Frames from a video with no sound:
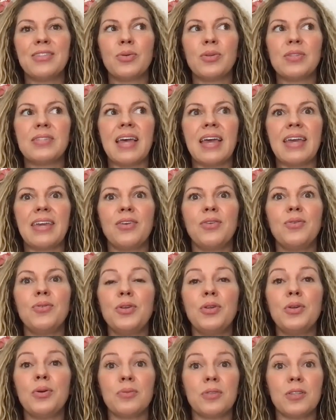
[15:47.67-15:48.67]
So it's like
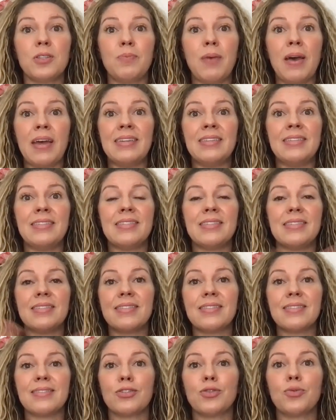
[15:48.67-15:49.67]
you don't spend
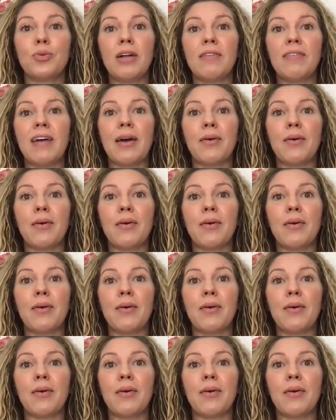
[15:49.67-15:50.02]
12